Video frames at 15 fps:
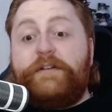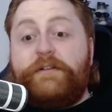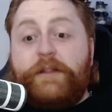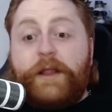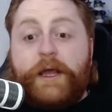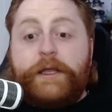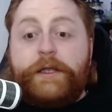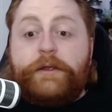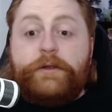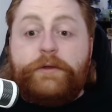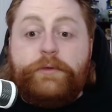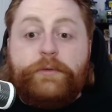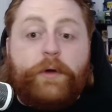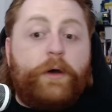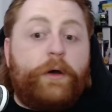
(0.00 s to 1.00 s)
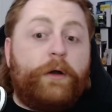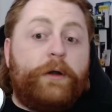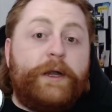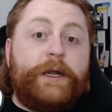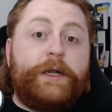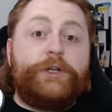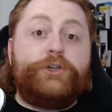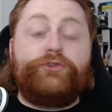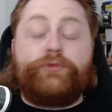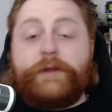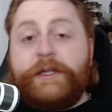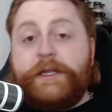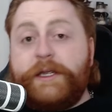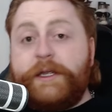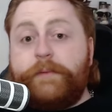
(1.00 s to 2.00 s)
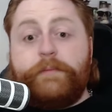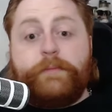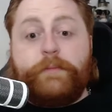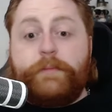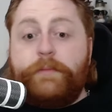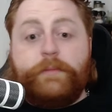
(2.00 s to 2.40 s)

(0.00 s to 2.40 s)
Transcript: like you are in a dream